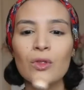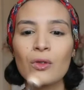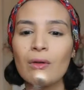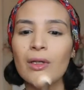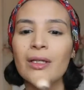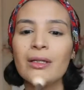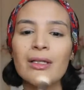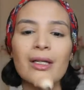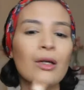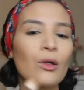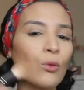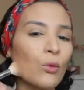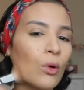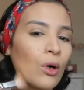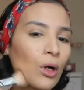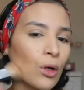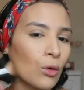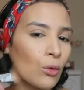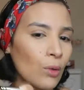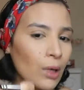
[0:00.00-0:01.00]
so it can
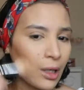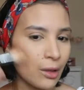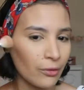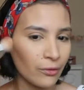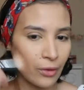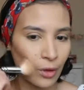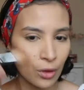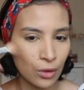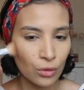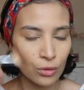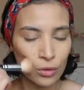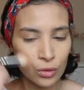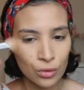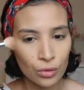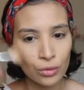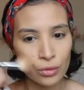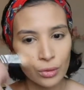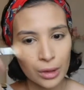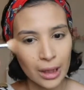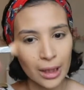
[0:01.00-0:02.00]
work well for
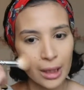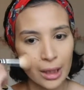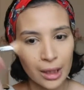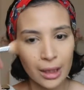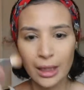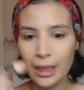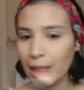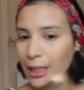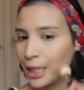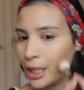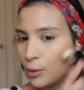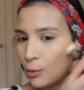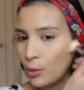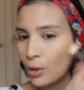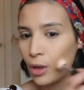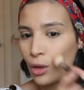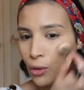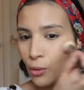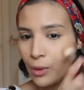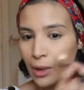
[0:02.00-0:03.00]
contouring, it can
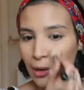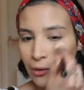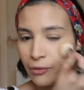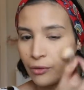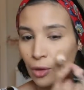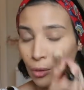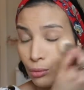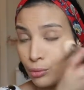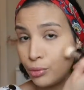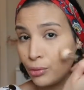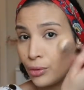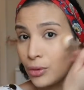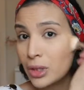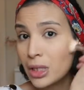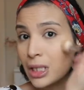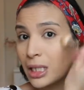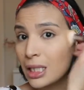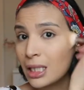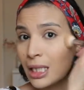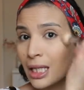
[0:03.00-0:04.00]
work well for
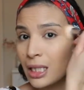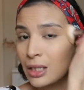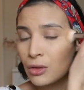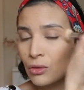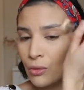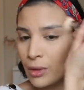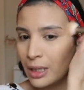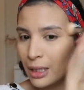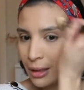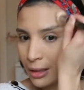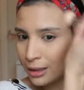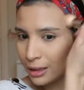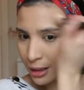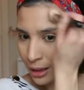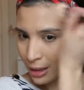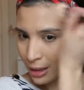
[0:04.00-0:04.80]
bronzing as well.